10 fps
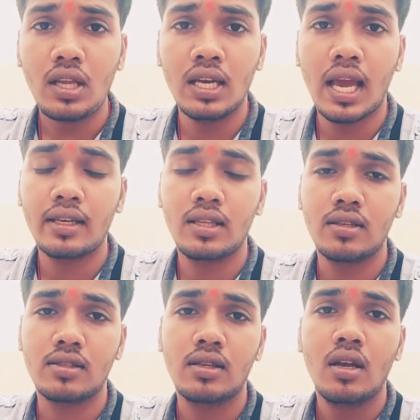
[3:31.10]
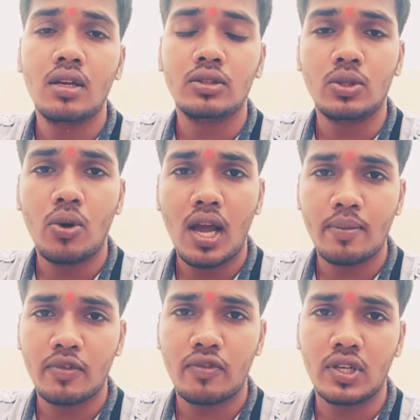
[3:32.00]
like this, though
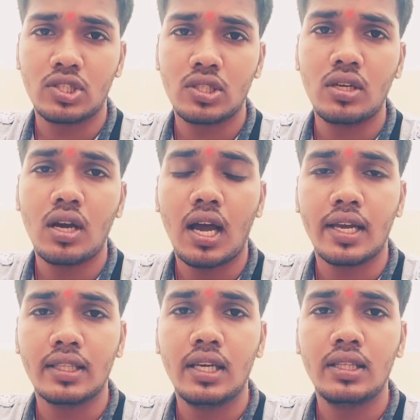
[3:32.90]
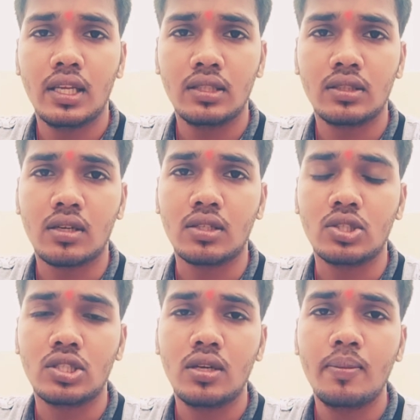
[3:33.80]
I'm a fresher, I did
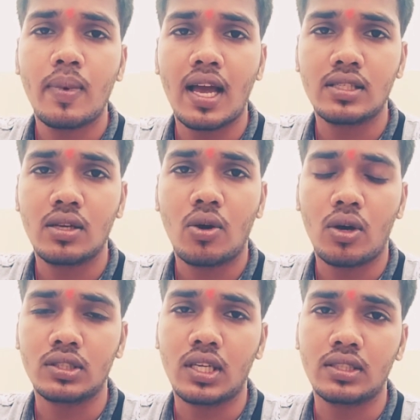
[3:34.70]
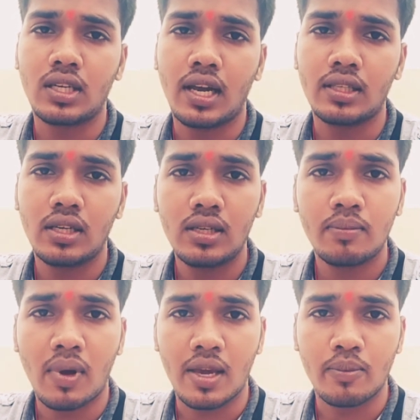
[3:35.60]
internship as a content writer
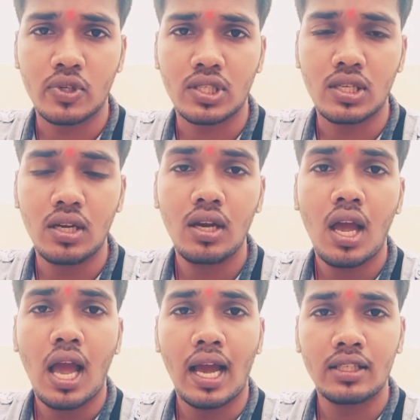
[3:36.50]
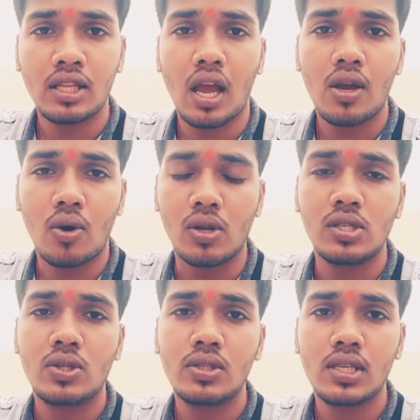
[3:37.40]
in my pustak, and I
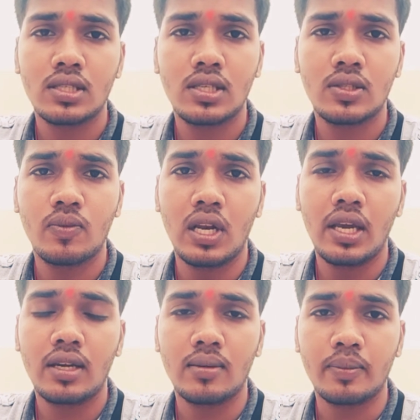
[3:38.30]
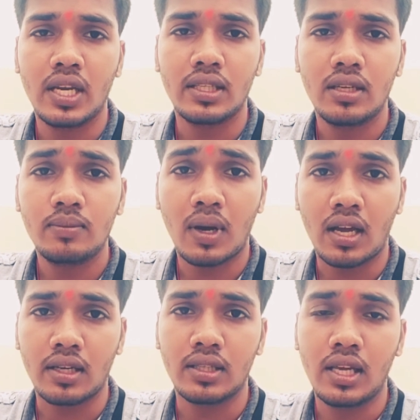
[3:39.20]
also successfully completed
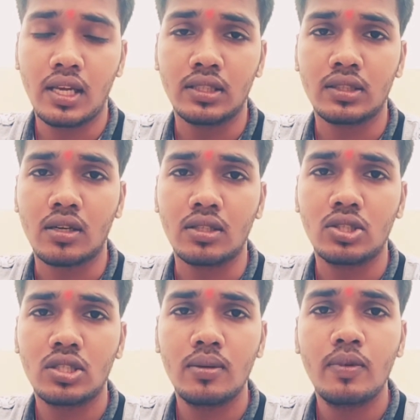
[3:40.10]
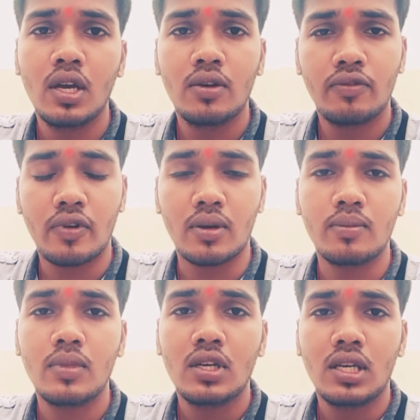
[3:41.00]
marketing internship
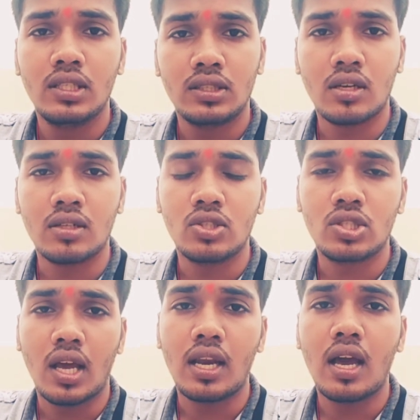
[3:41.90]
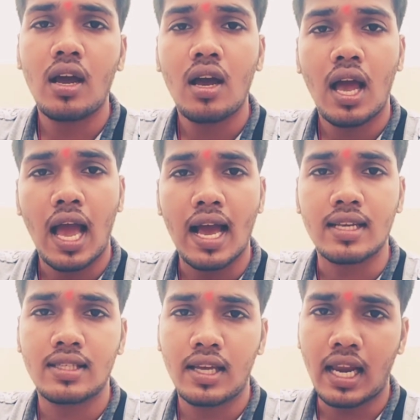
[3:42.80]
from Internshala
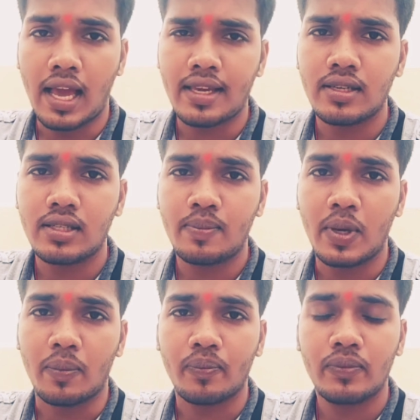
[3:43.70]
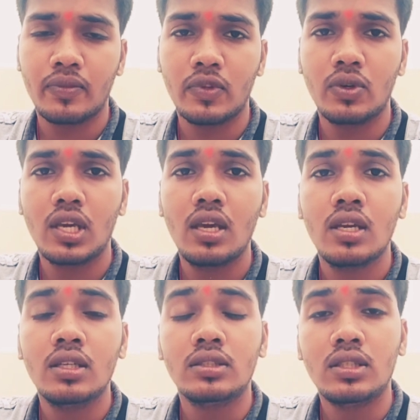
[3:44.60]
as an ISP. Okay,
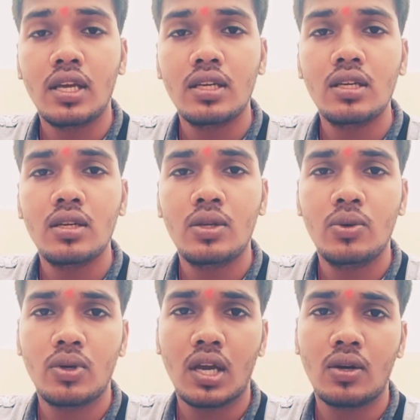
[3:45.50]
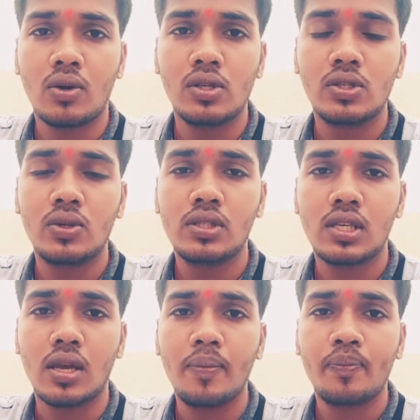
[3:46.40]
then you can also
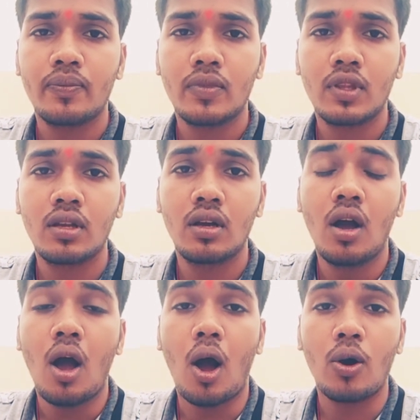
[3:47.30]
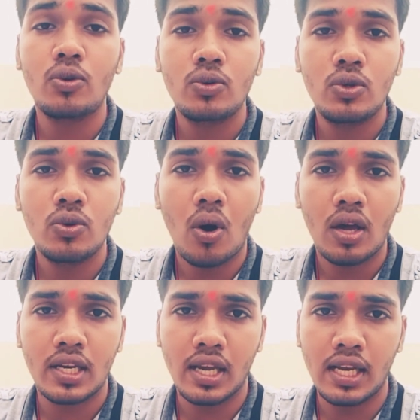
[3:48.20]
say how you
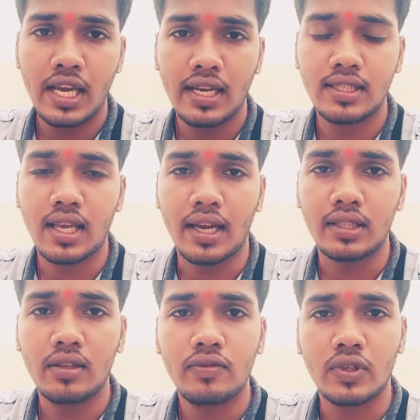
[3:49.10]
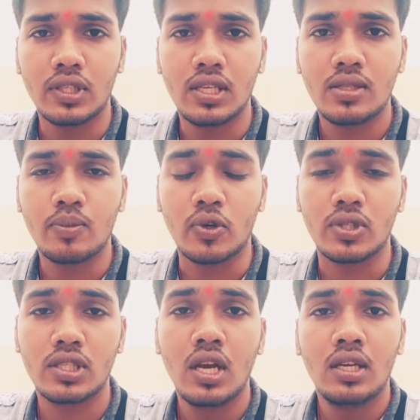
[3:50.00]
are really excited for this
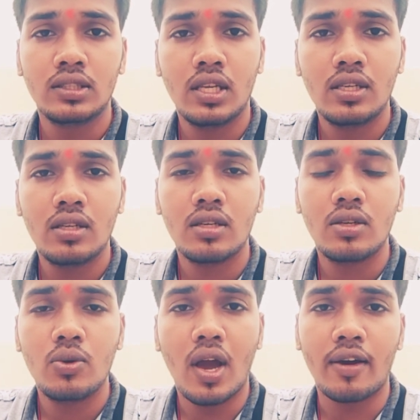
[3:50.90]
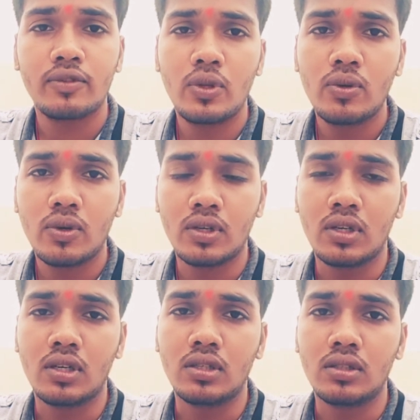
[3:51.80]
post. Then you have
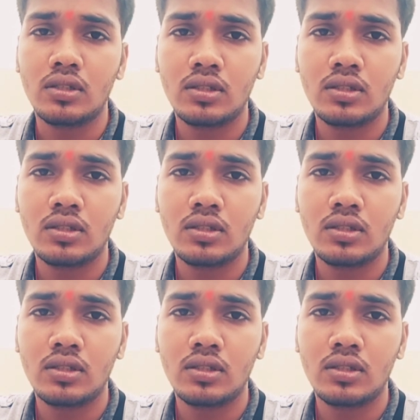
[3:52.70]
to